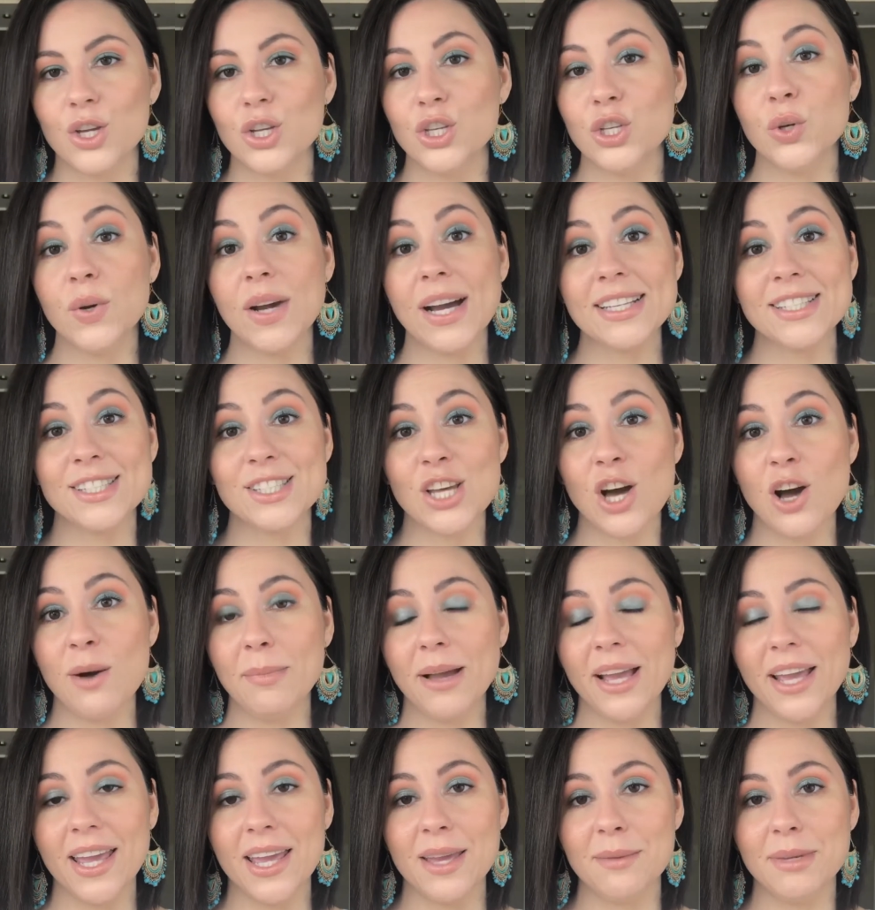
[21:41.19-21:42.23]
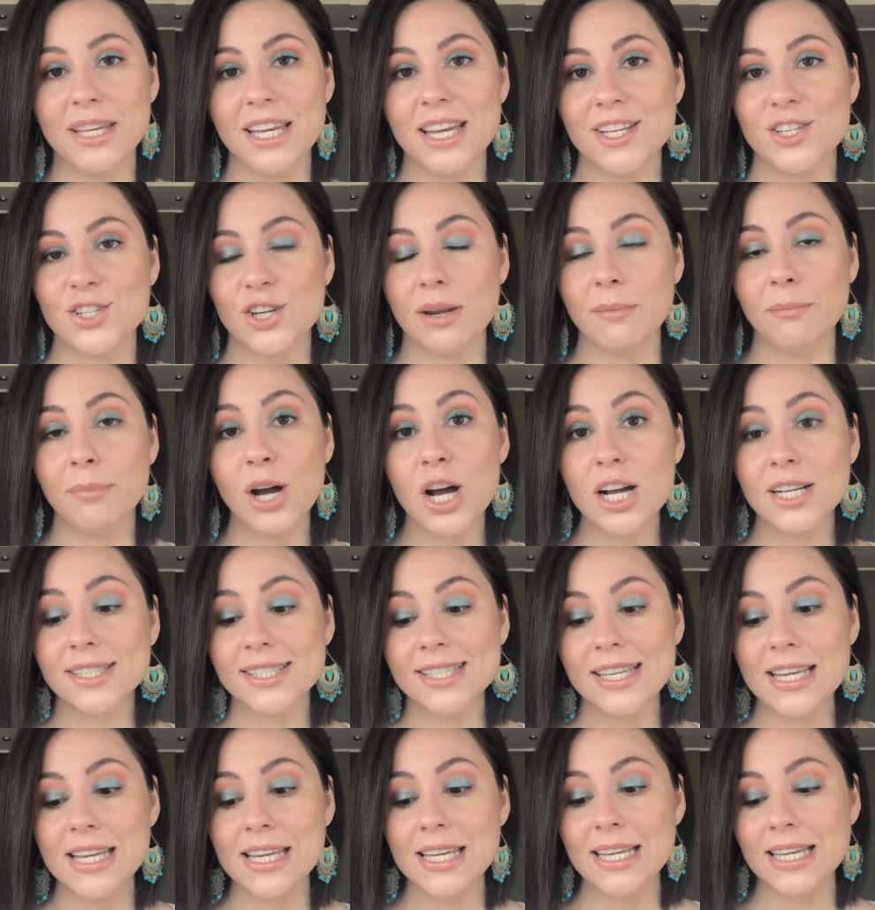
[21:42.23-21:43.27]
You guys saw my ABH
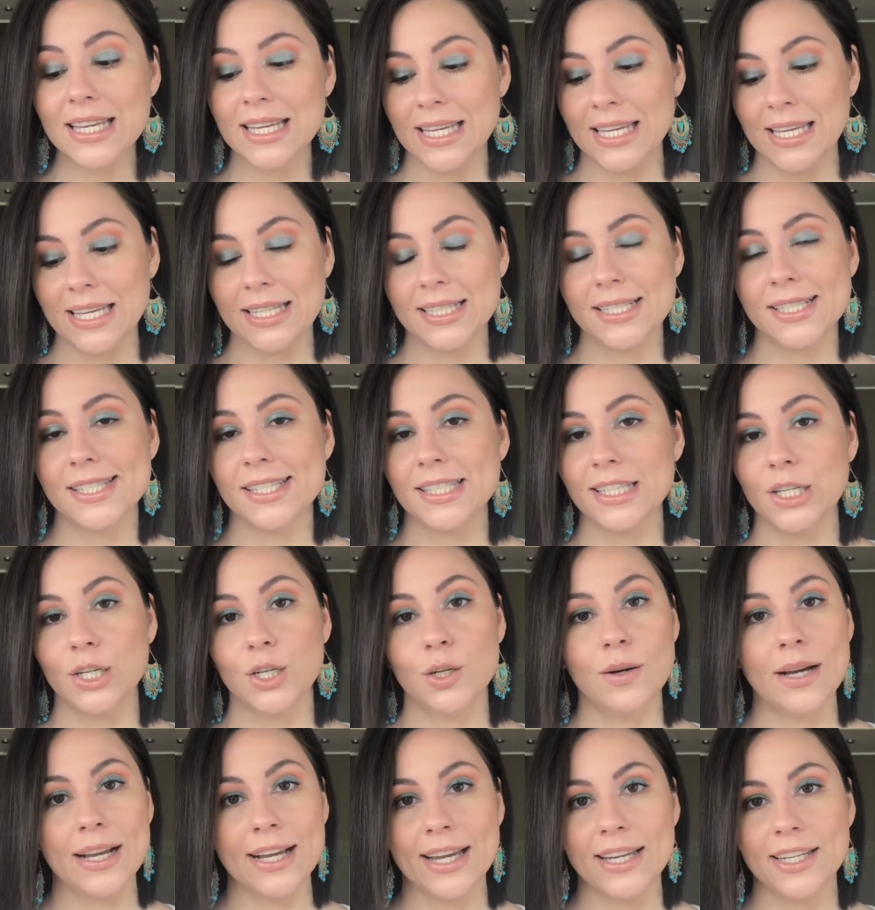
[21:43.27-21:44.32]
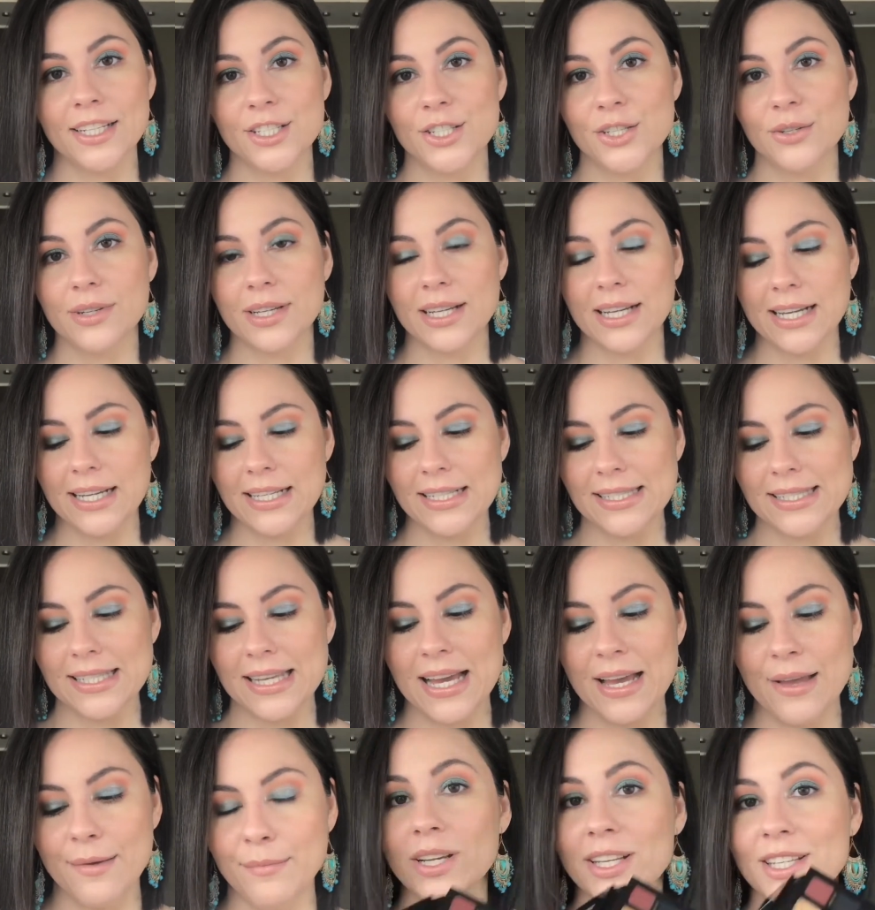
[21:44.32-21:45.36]
unboxing, and so I gotta do it, guys.
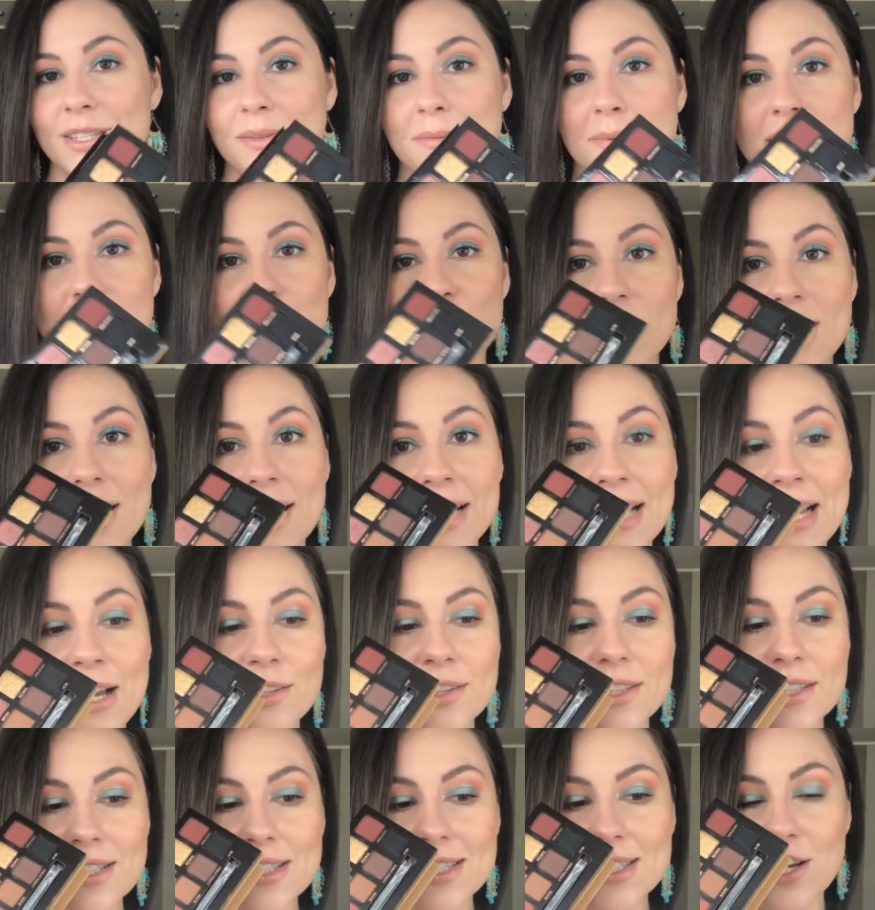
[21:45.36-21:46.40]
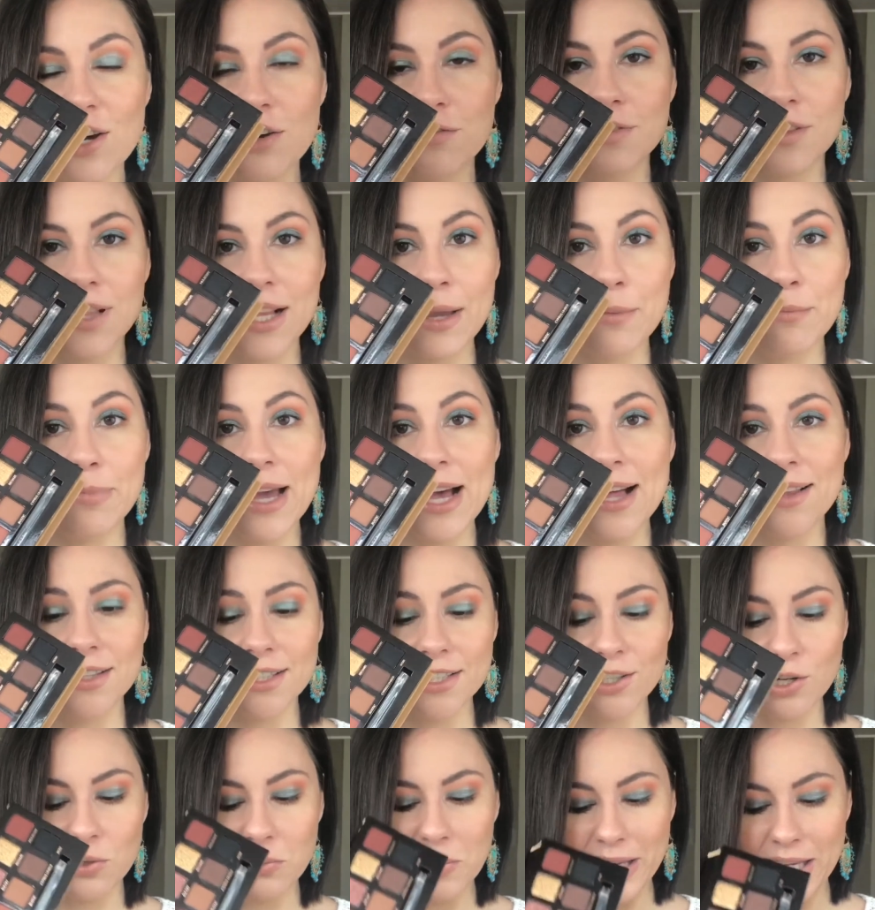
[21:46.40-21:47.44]
I'm going to be trying out the Soft Glam palette
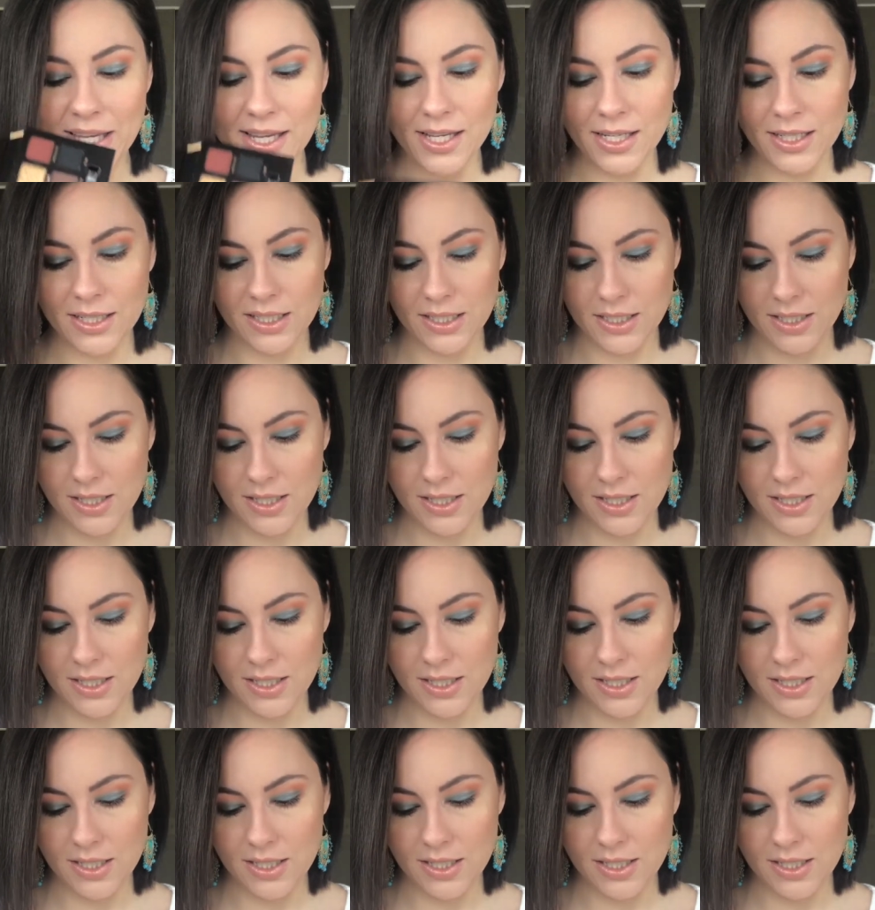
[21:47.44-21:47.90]
all week.